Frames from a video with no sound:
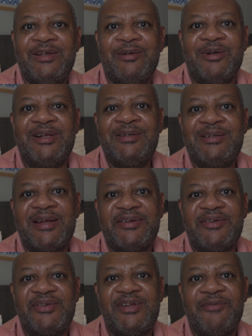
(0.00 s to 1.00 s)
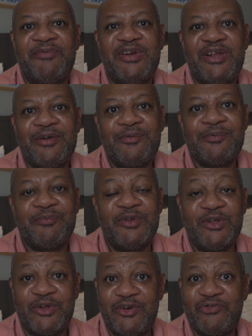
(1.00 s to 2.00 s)
Well, as you see in the video, the
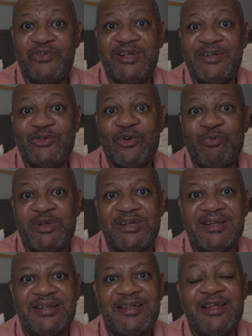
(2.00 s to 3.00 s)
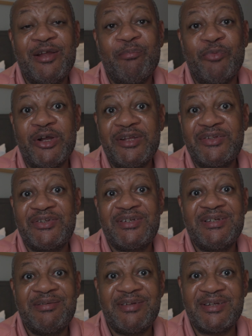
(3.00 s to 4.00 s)
country is open, but
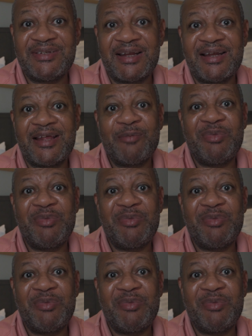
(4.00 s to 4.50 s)
there's not a lot of